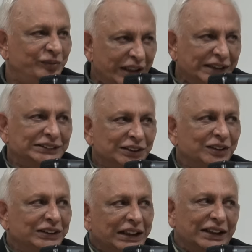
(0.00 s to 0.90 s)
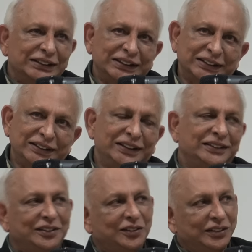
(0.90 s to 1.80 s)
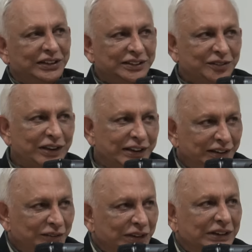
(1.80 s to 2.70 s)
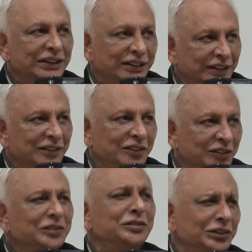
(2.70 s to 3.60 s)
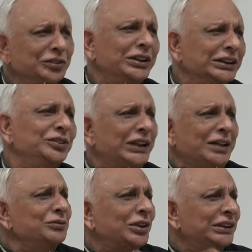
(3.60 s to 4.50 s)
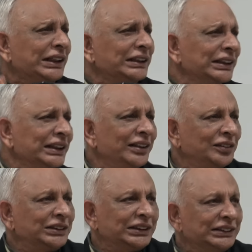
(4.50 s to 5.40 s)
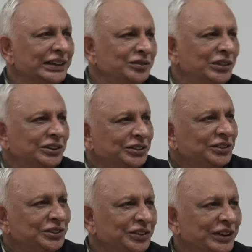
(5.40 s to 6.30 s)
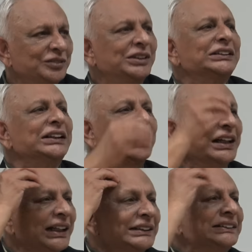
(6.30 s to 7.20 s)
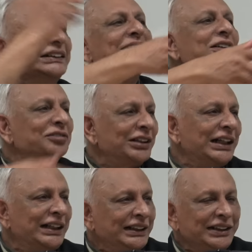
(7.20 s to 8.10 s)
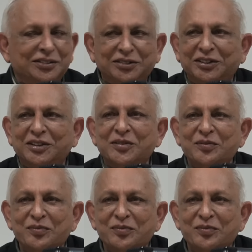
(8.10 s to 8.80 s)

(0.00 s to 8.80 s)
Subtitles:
Based on that, they created all these flying machines. So look into it. I'm not technical on this. I'm not so sure. I'm just a seed of an idea for you.